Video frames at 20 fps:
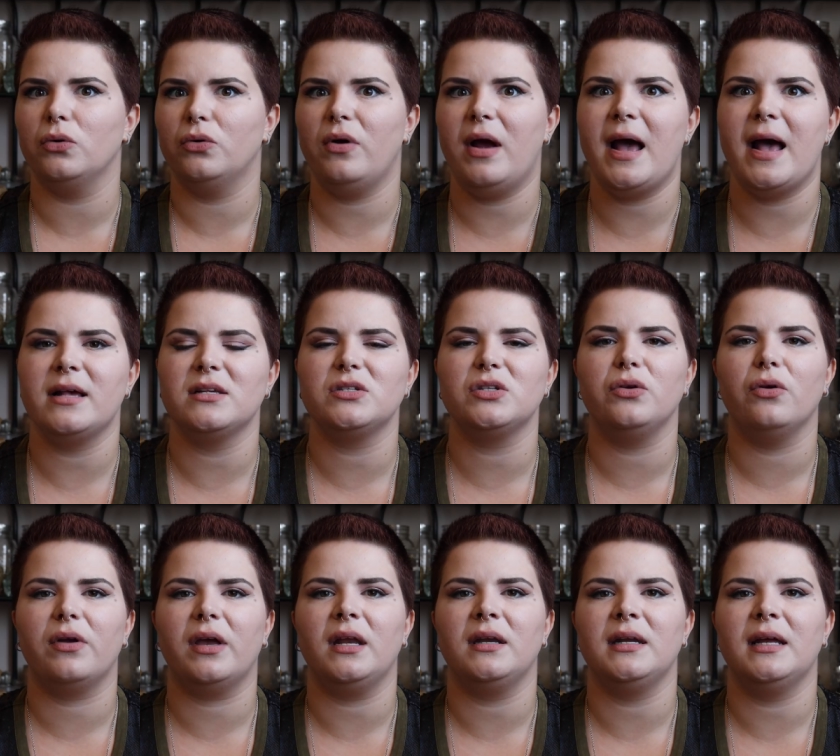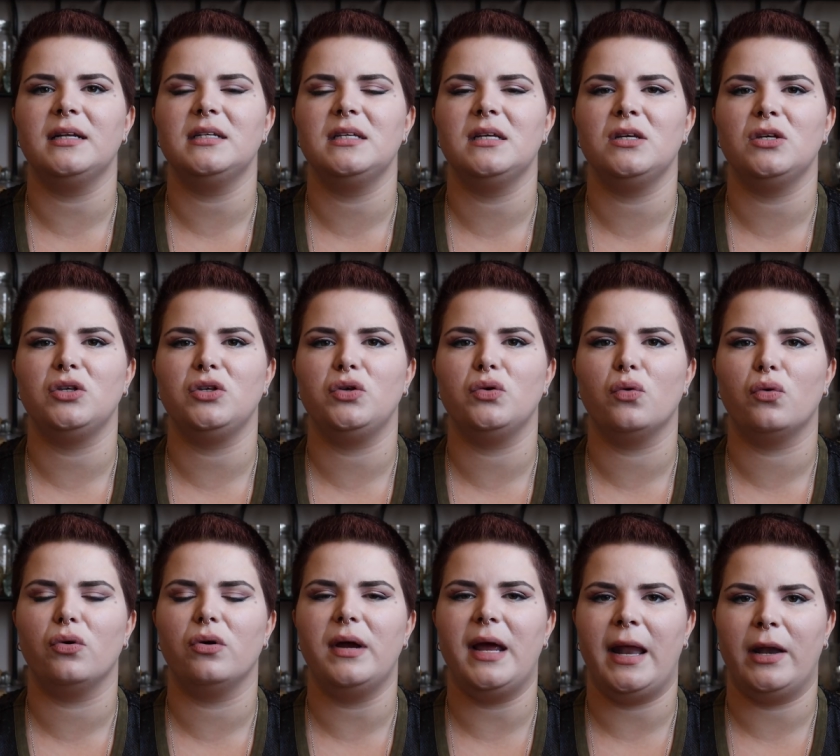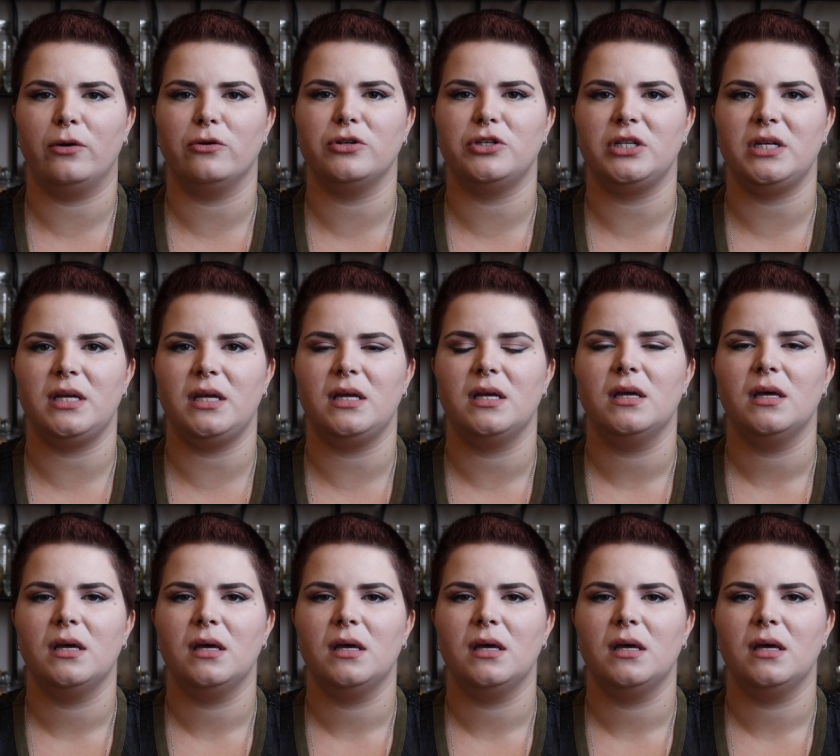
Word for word: or grass, you're connecting your energy